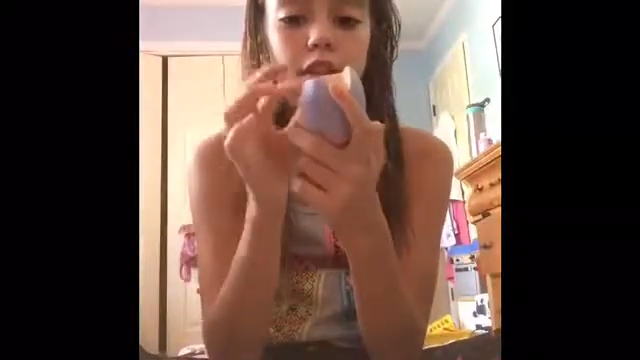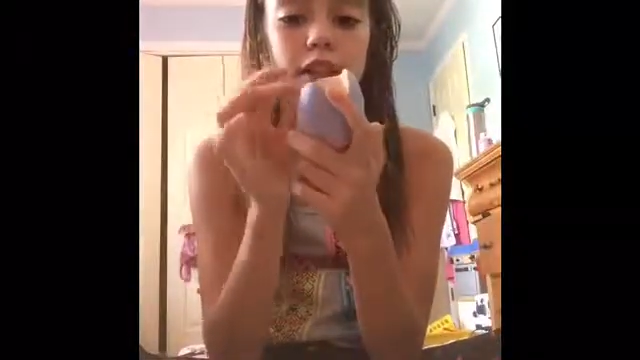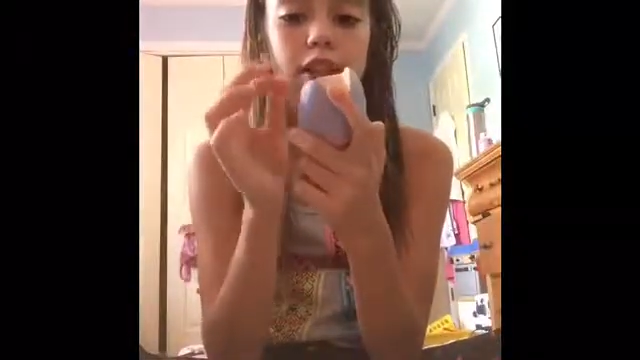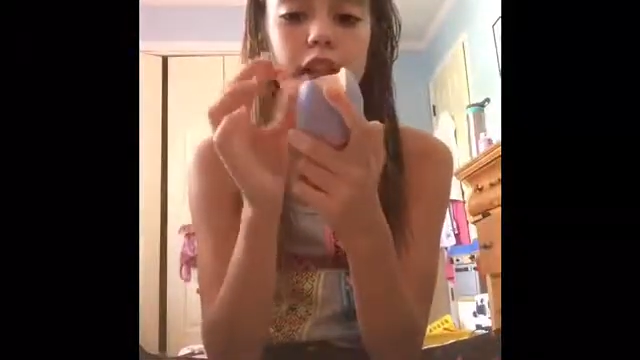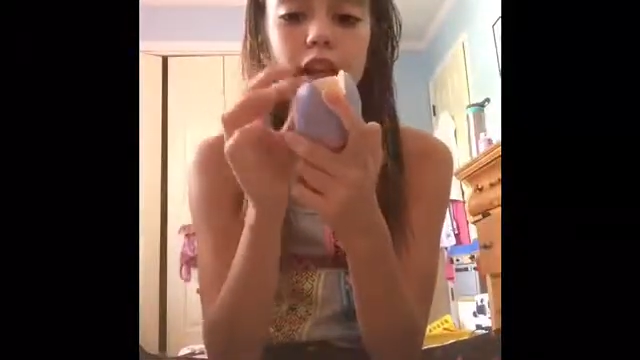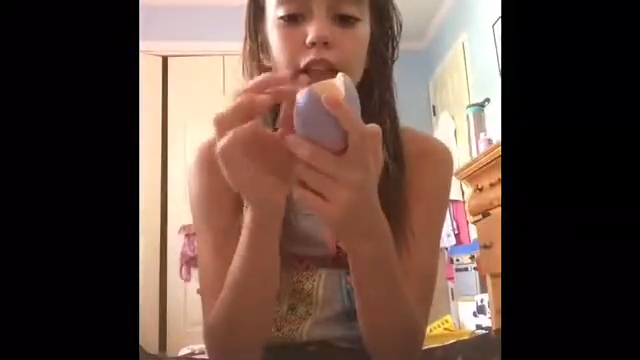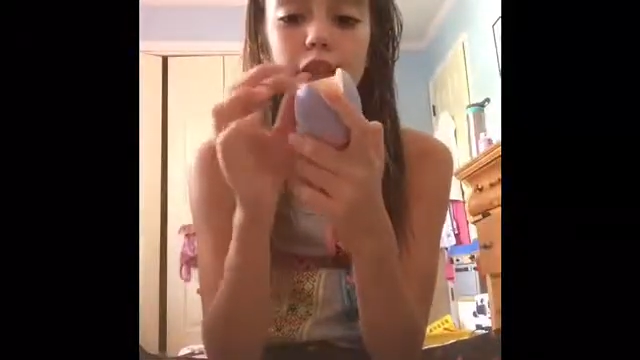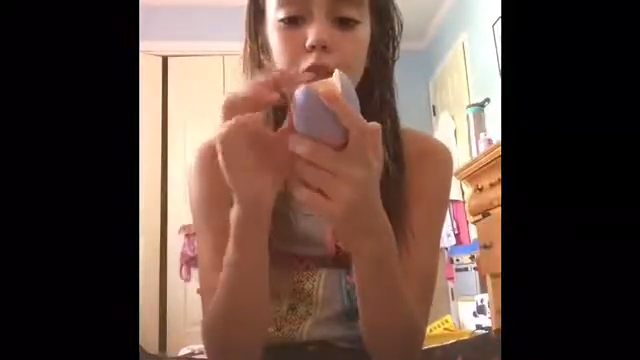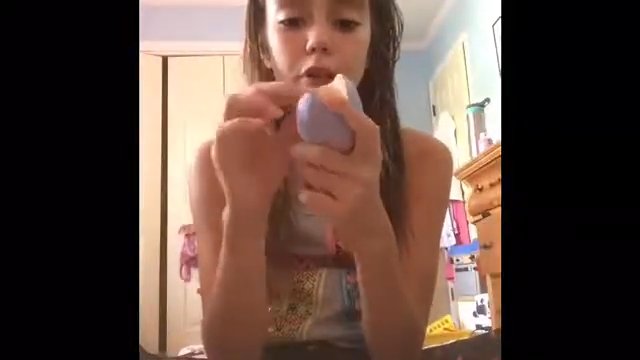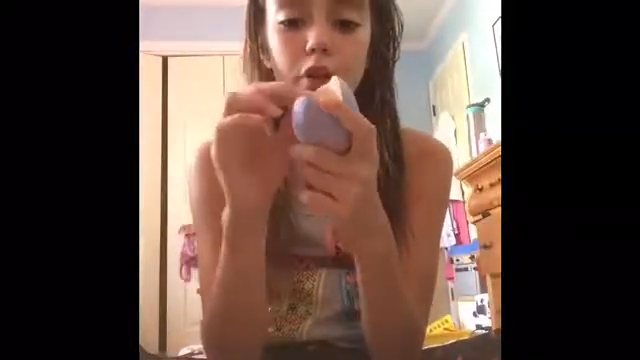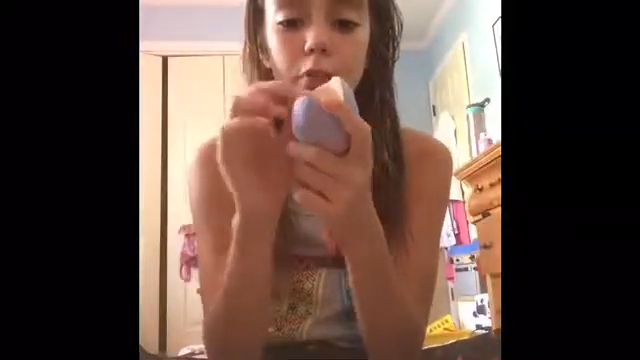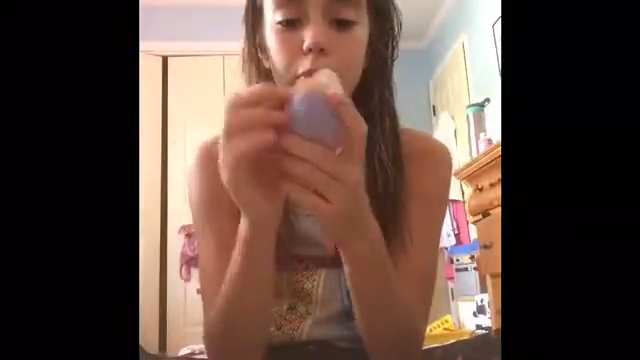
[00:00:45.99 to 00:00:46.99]
It's kind of
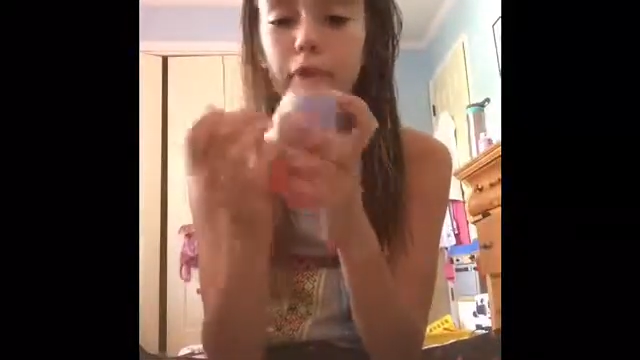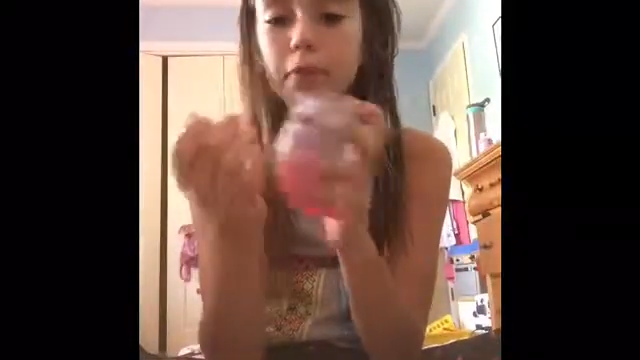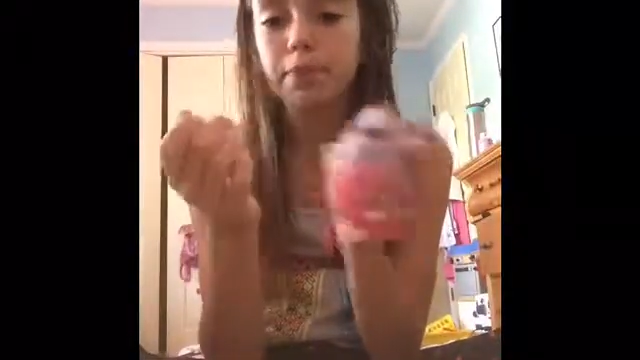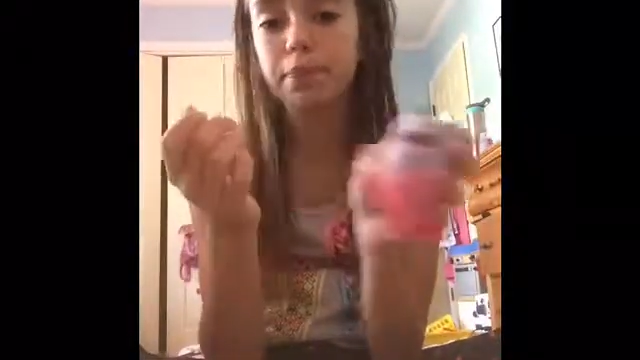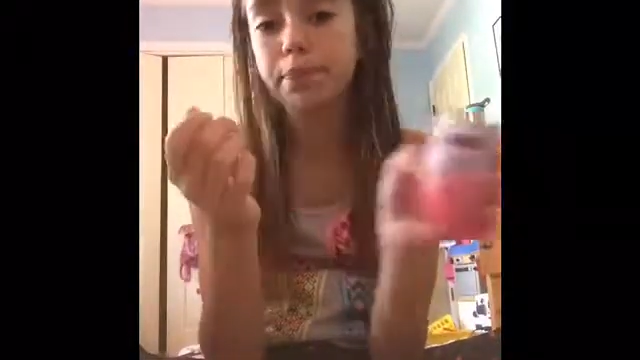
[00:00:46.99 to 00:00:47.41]
small, but